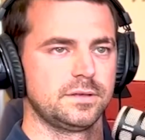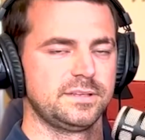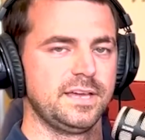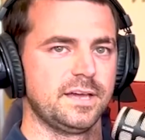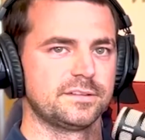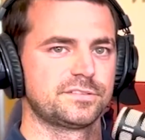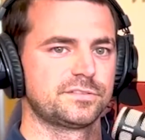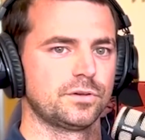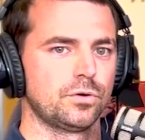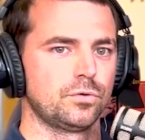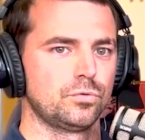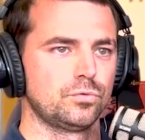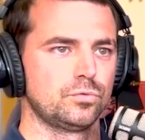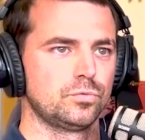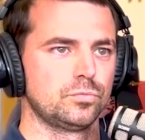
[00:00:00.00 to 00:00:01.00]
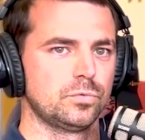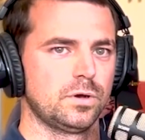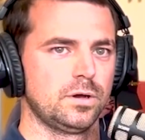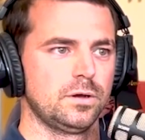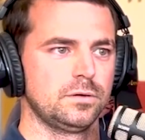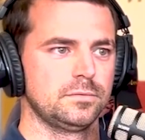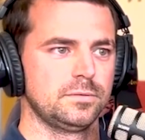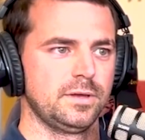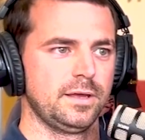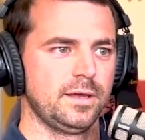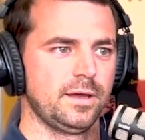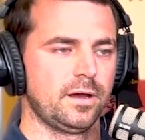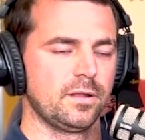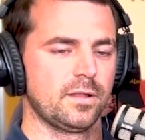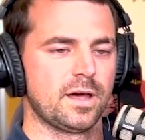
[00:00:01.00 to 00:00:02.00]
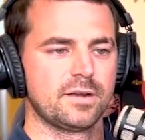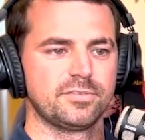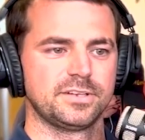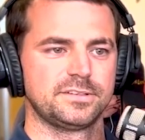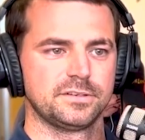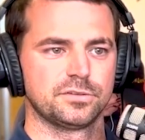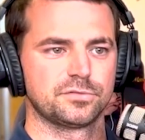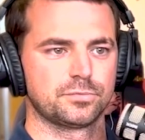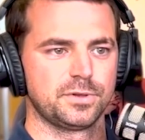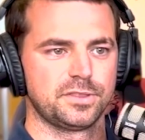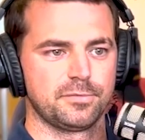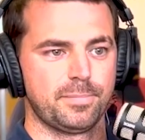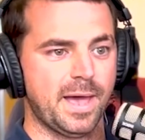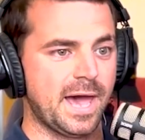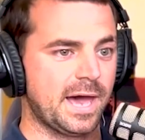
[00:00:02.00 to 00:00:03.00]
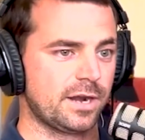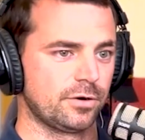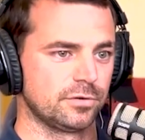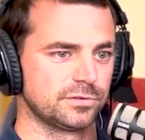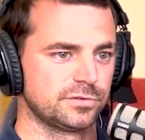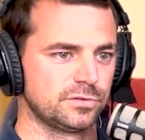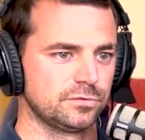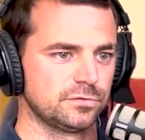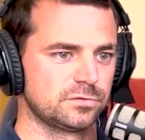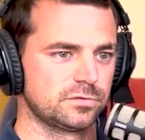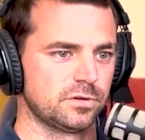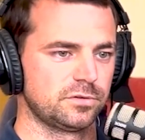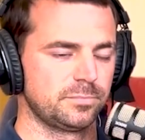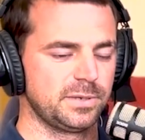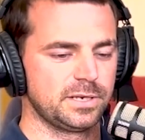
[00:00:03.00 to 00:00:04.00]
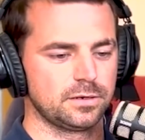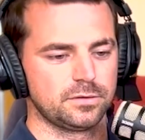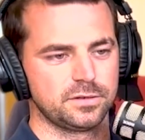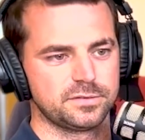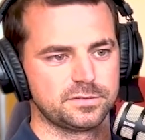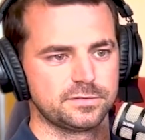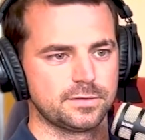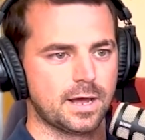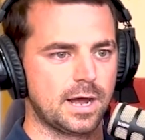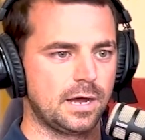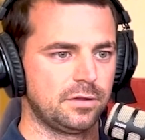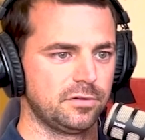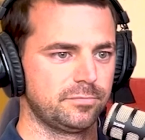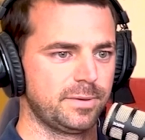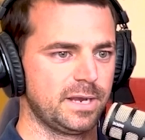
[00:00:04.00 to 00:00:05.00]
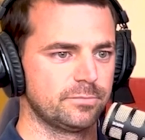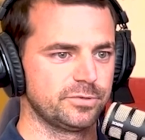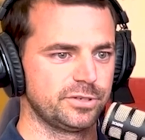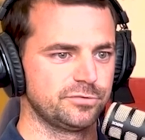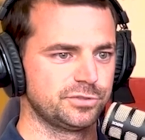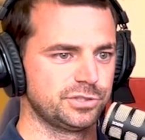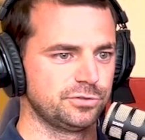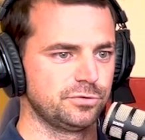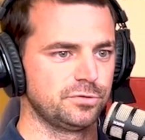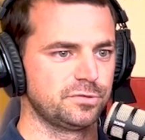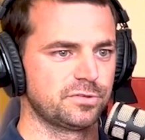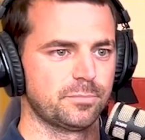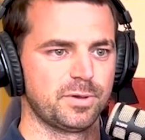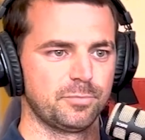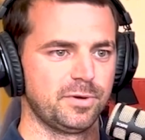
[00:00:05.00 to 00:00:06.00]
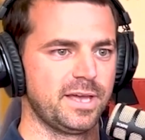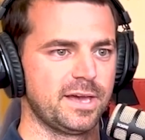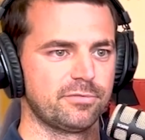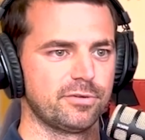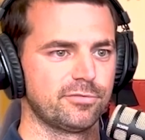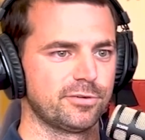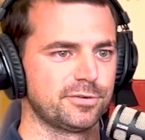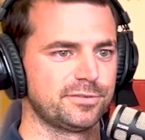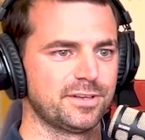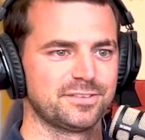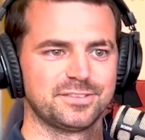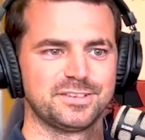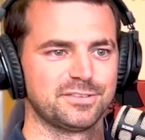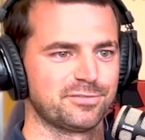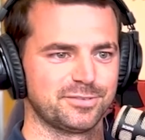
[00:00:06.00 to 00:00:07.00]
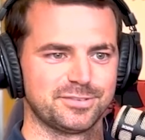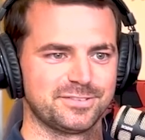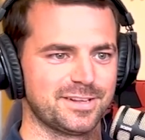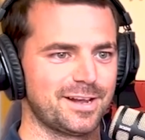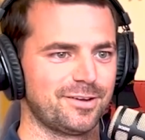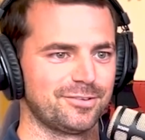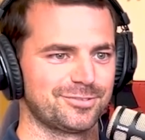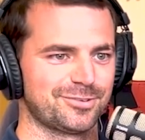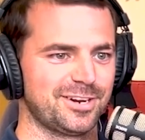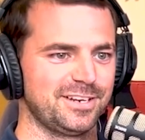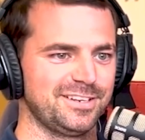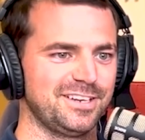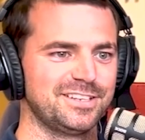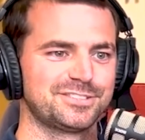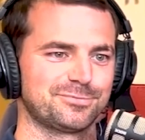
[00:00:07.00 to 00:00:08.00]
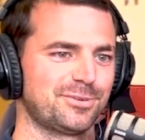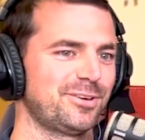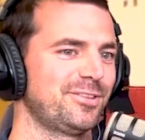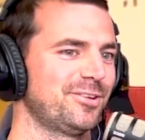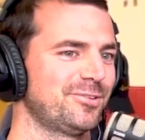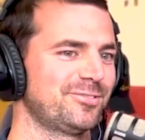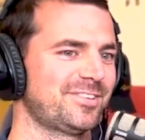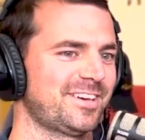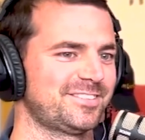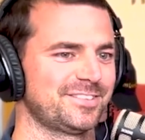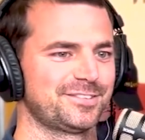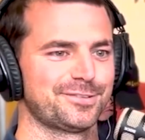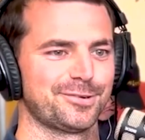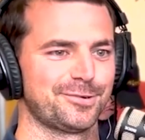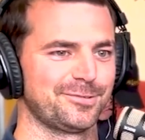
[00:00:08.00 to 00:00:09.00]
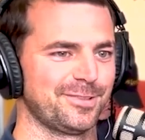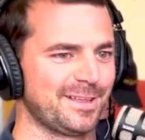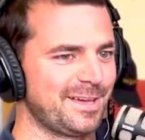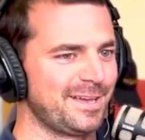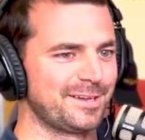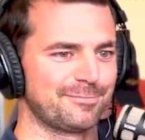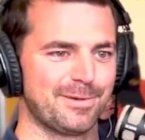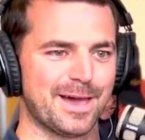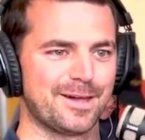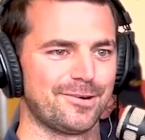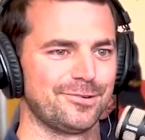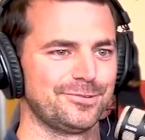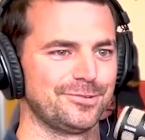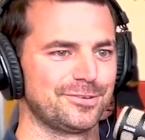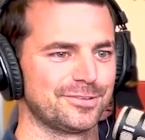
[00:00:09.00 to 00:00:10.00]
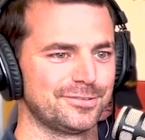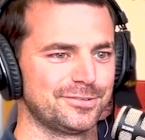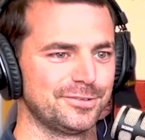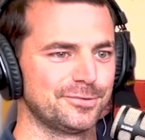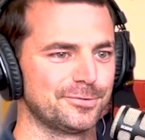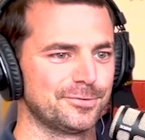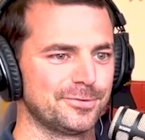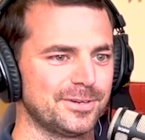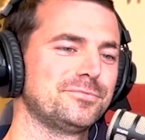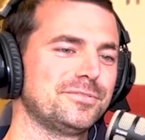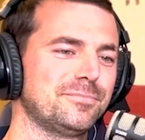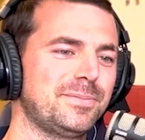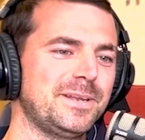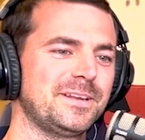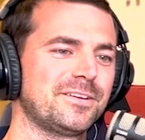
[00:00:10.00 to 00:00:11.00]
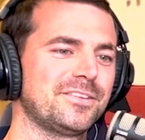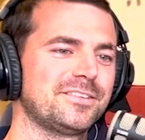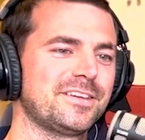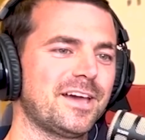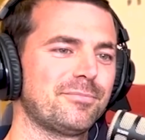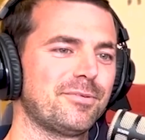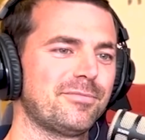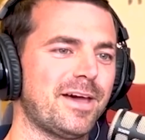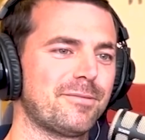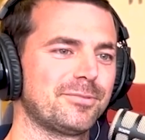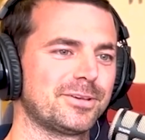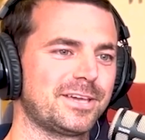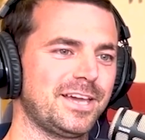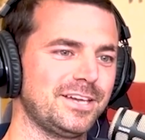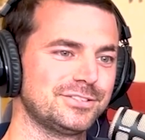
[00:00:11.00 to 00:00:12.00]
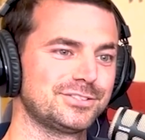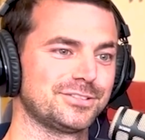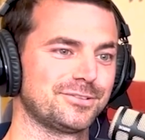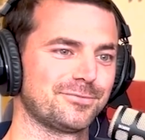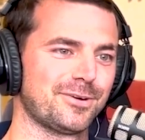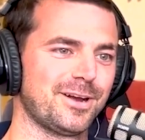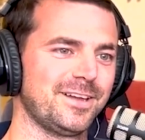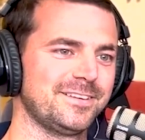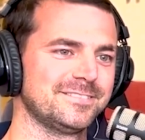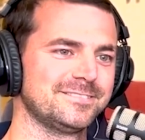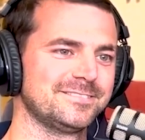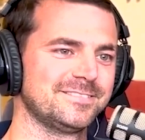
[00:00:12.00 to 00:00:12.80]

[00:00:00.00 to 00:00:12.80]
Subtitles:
Yes. So a lot of it deals with the pattern too. So depending on the style of paver you choose, I mean, we have over a dozen different styles, right? And each one of those has a certain laying pattern you could do depending on the type of application, right?